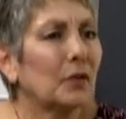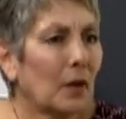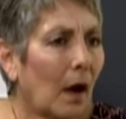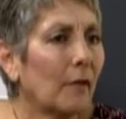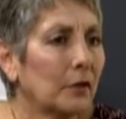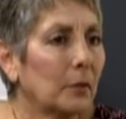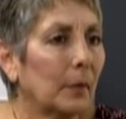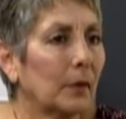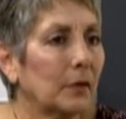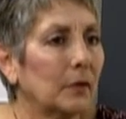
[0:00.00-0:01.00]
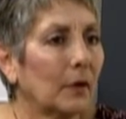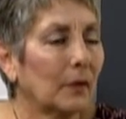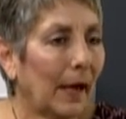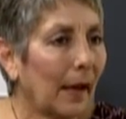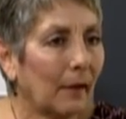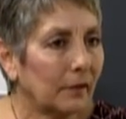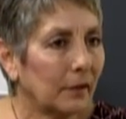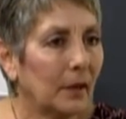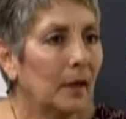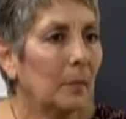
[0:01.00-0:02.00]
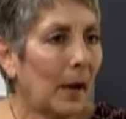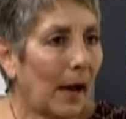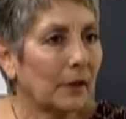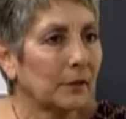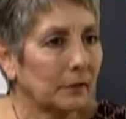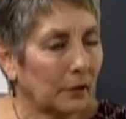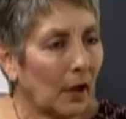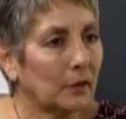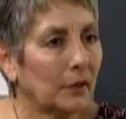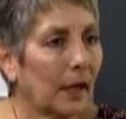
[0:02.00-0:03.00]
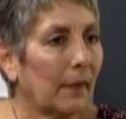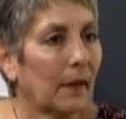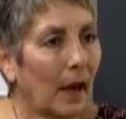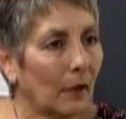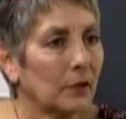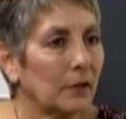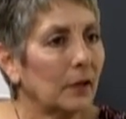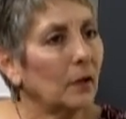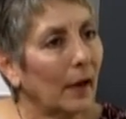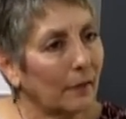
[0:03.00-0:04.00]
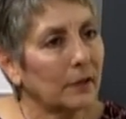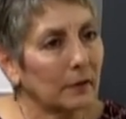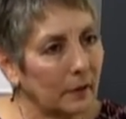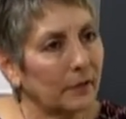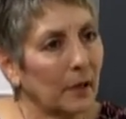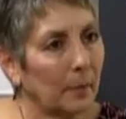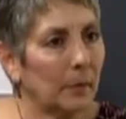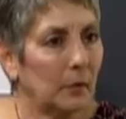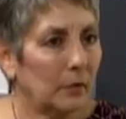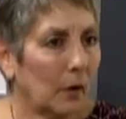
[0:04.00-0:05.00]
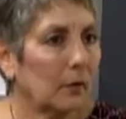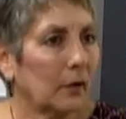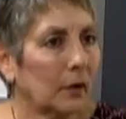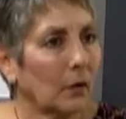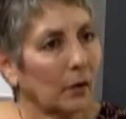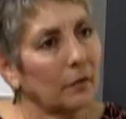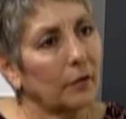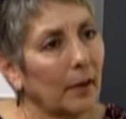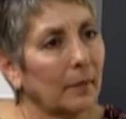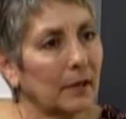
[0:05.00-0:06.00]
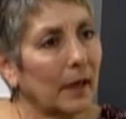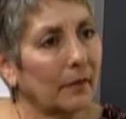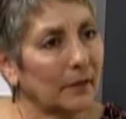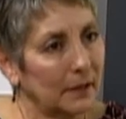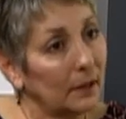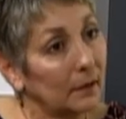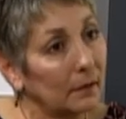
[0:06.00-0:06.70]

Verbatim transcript: you're comfortable. You don't have piles of laundry on the couch that you have to lift up and move over in order for them to have a seat.